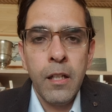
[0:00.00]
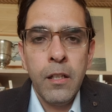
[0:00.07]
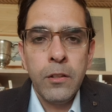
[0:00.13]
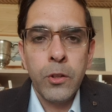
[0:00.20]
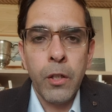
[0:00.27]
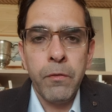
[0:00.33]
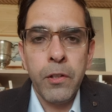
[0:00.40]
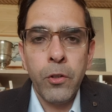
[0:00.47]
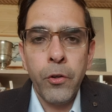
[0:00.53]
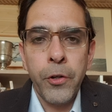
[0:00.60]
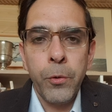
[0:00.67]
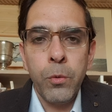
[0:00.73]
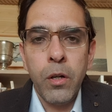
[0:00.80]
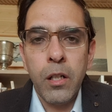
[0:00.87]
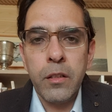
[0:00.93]
So even though
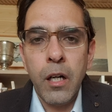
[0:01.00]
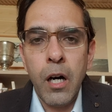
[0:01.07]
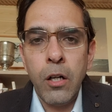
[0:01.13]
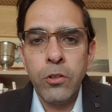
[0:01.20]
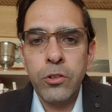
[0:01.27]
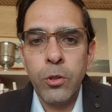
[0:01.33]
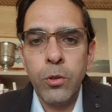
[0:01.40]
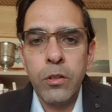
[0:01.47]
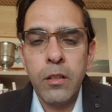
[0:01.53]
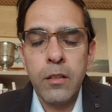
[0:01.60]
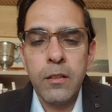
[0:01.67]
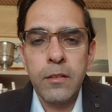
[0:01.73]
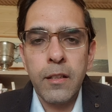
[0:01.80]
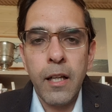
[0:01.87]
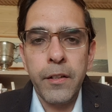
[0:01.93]
you are the house
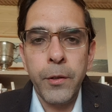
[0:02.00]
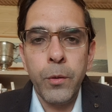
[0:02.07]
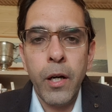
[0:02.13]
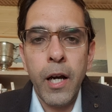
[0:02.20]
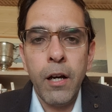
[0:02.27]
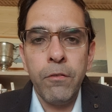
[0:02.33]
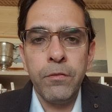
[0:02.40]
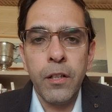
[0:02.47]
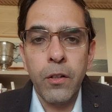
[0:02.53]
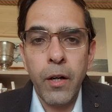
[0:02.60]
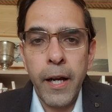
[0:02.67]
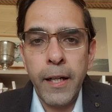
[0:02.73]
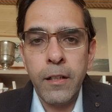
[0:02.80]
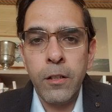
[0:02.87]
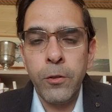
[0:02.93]
owners and you have the
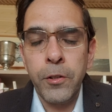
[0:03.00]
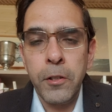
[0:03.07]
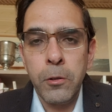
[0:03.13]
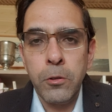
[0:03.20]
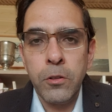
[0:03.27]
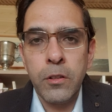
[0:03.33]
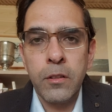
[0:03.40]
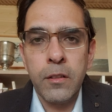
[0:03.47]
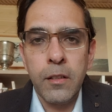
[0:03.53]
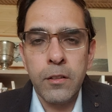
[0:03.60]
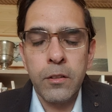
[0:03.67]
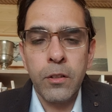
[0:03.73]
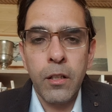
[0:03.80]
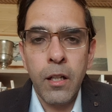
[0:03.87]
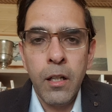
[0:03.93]
right to use
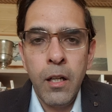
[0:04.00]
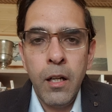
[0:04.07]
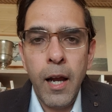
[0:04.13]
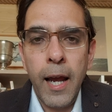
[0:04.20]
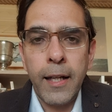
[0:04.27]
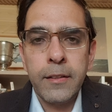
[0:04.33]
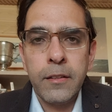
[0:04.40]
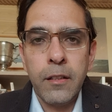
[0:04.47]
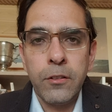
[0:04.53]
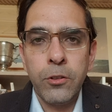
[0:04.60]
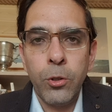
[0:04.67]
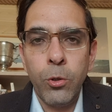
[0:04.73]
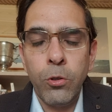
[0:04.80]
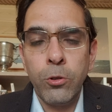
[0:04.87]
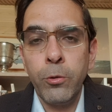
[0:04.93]
this access
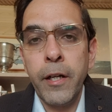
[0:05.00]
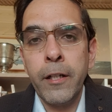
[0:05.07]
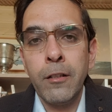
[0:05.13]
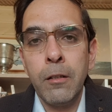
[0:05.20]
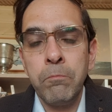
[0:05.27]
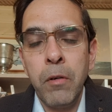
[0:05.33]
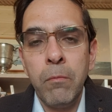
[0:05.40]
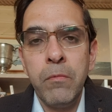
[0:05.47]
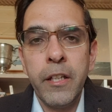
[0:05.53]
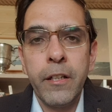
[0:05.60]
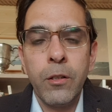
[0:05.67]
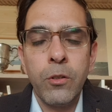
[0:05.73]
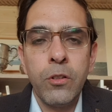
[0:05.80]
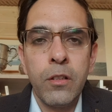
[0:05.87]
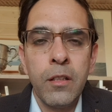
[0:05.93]
road to get to the public
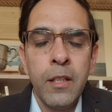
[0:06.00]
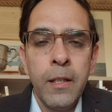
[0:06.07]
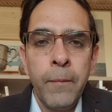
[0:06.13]
road,